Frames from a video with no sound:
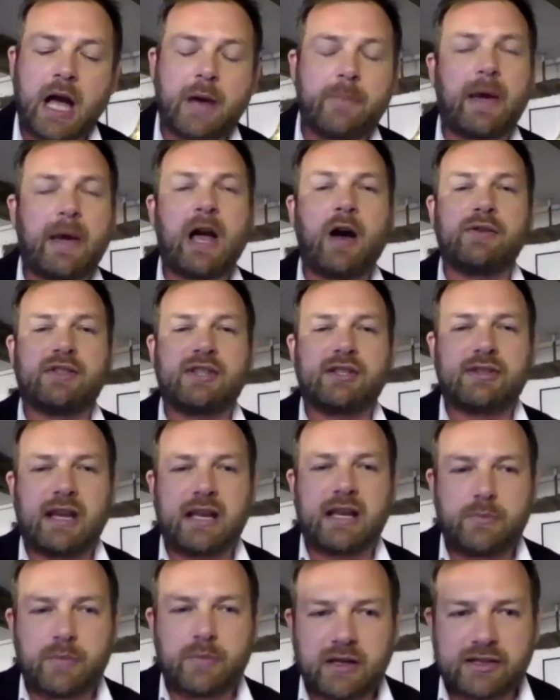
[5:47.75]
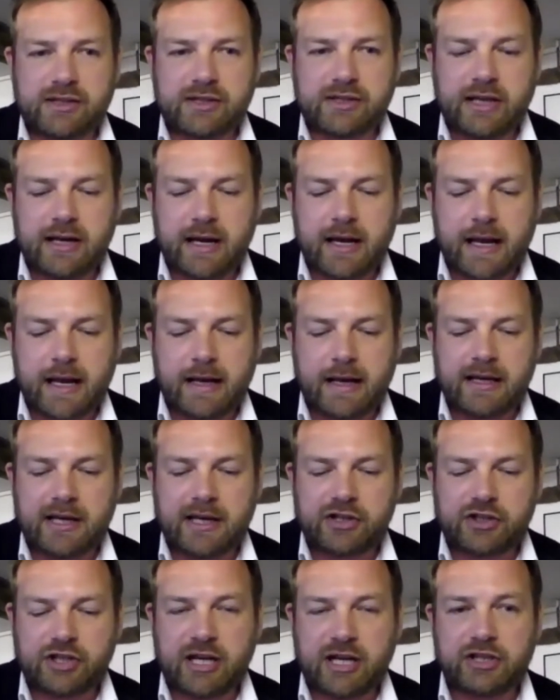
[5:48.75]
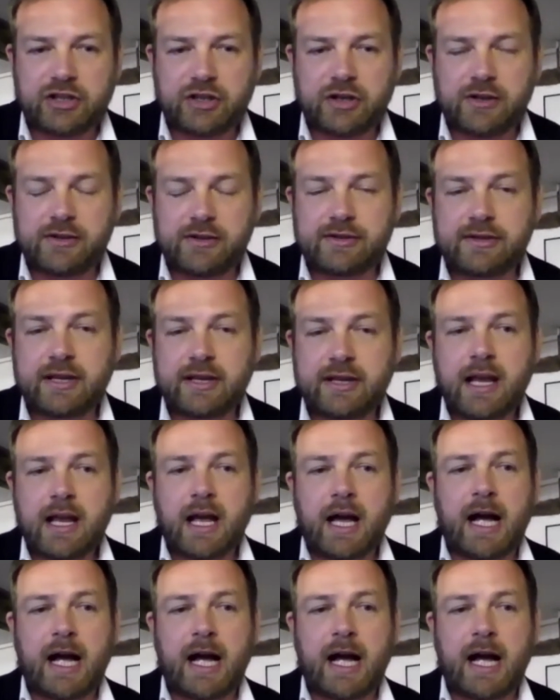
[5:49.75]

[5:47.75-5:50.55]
about sustainability and ESG issues.